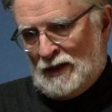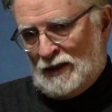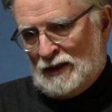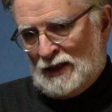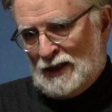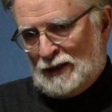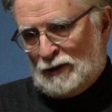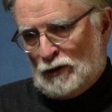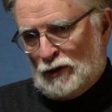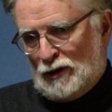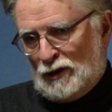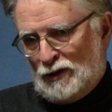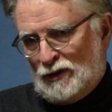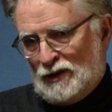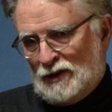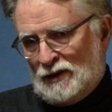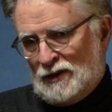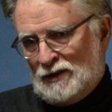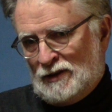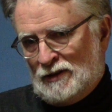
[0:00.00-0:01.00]
Like all
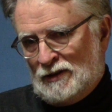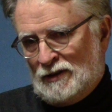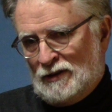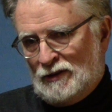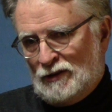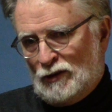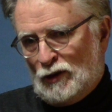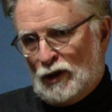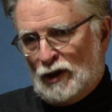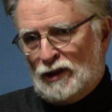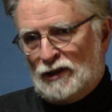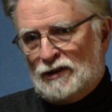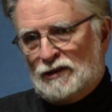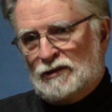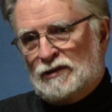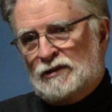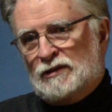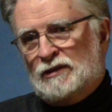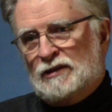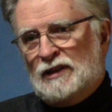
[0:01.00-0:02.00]
the
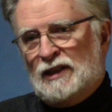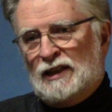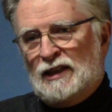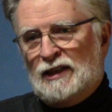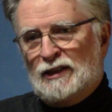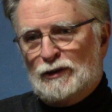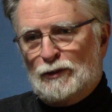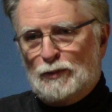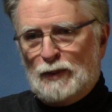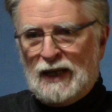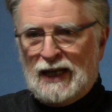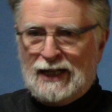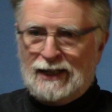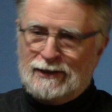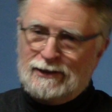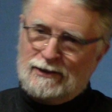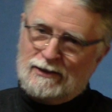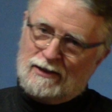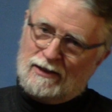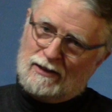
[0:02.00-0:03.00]
dogs in his past